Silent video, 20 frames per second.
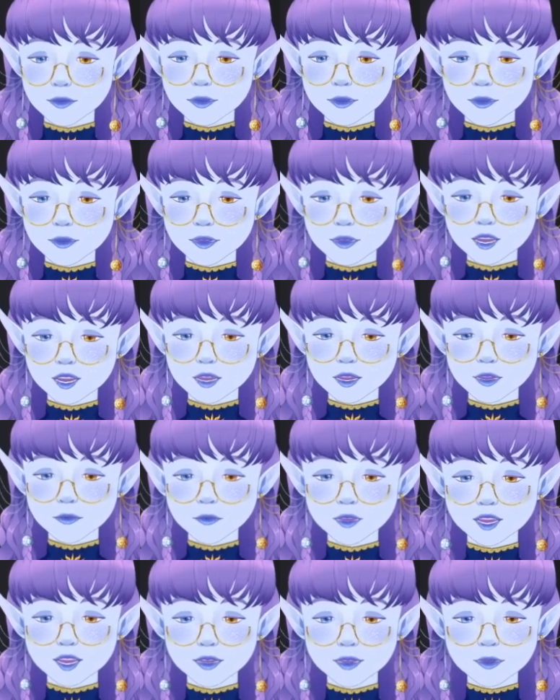It
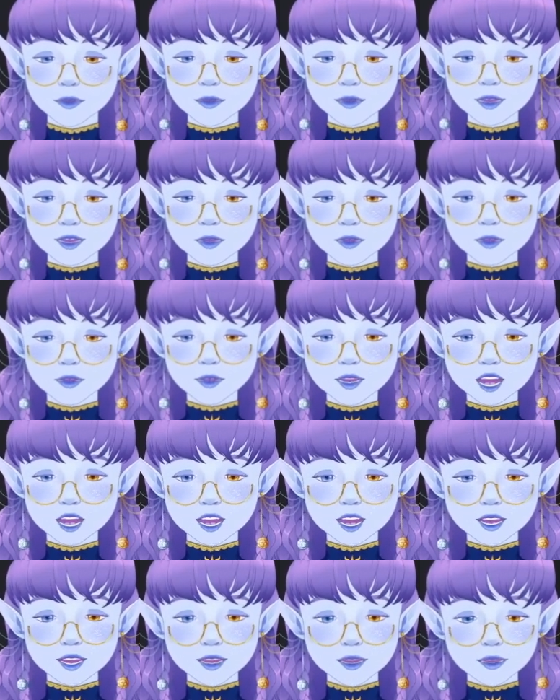appears Irakaraka
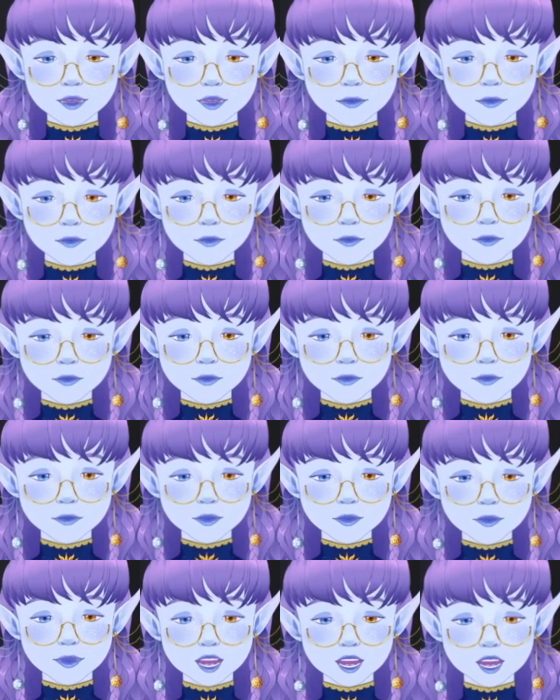has come
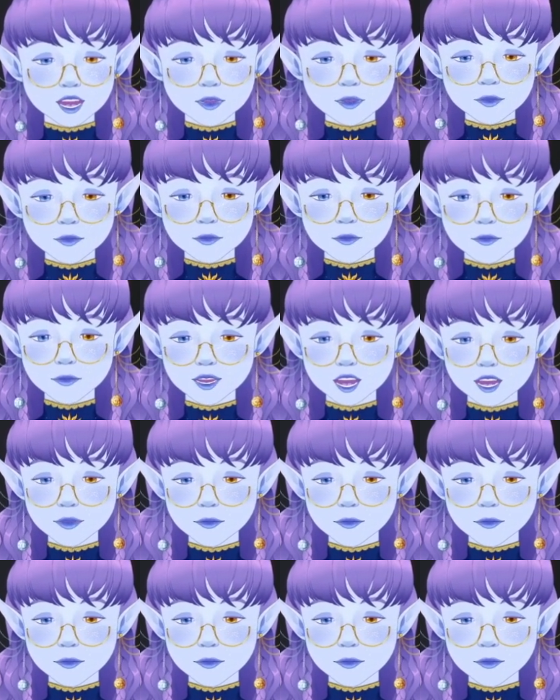prepared for battle.